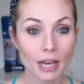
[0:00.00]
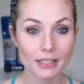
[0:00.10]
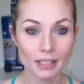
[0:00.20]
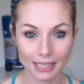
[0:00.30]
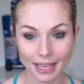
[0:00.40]
Do
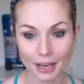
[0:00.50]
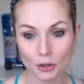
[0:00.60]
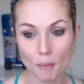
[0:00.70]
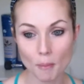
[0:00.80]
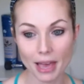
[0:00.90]
they send
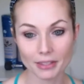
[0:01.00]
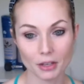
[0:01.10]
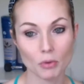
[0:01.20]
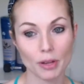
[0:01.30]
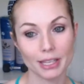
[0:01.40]
you a message
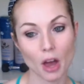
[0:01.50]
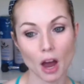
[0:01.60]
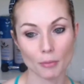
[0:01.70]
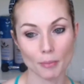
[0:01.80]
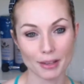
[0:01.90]
where they talk
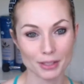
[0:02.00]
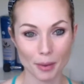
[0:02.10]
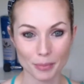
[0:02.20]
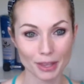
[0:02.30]
about something